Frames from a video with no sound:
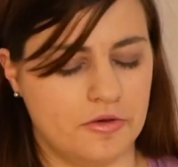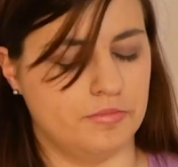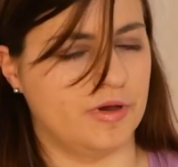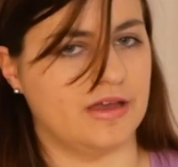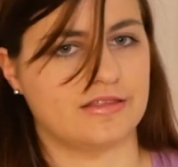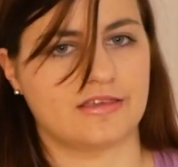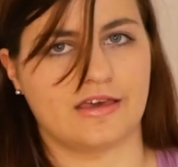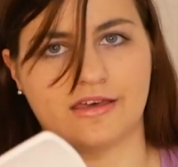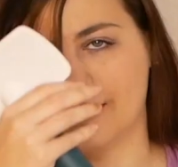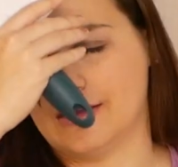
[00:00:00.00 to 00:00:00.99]
But
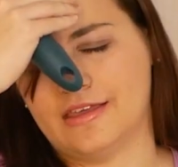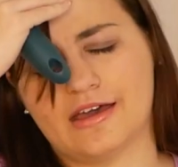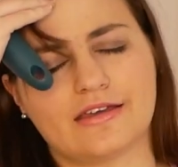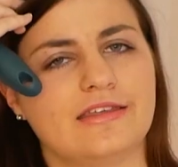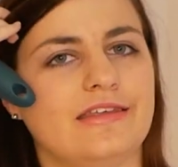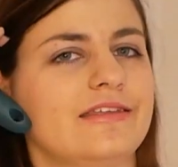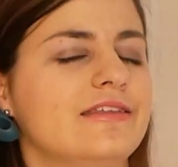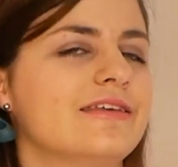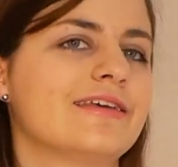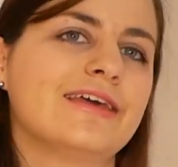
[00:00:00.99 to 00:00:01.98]
yeah, he's
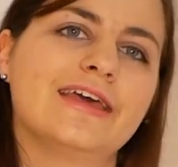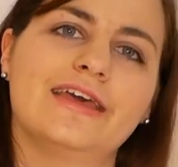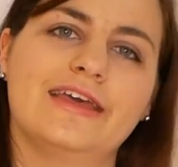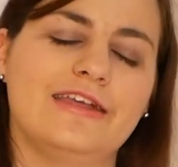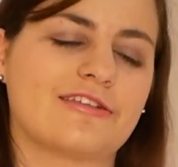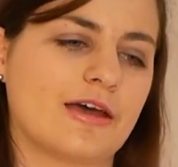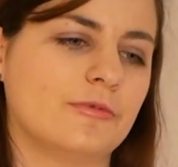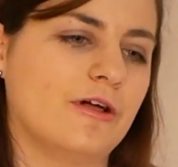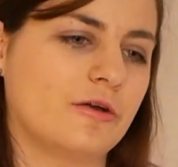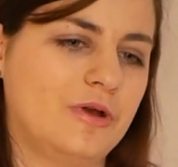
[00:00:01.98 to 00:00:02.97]
come
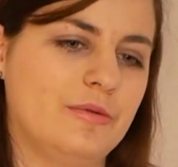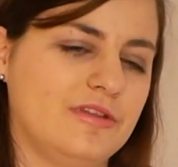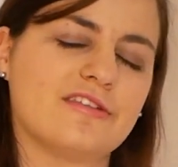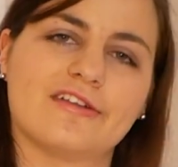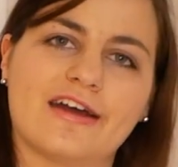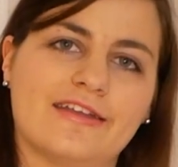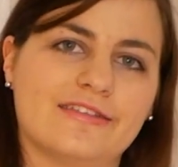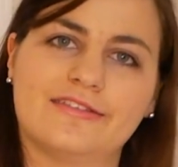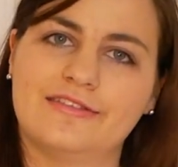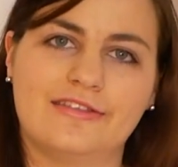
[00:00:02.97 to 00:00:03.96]
a long way, but he's not
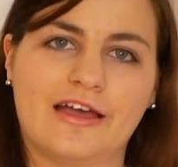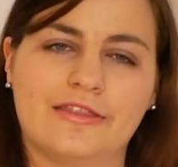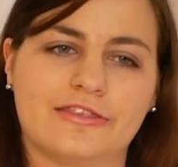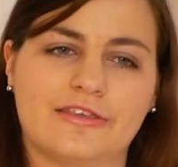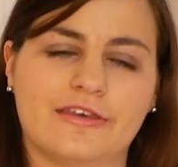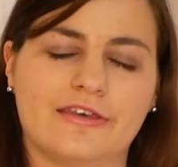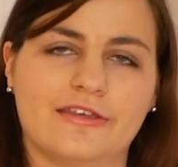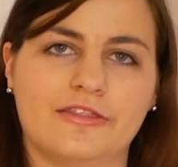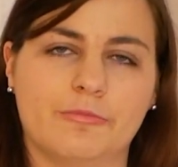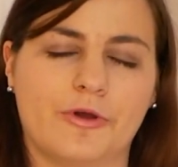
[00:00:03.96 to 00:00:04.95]
to
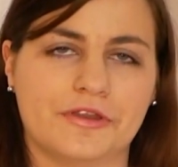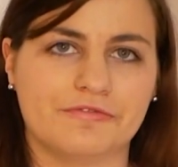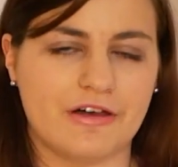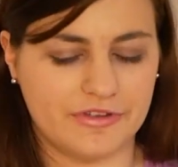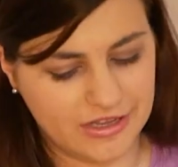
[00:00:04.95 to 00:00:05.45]
the point of loving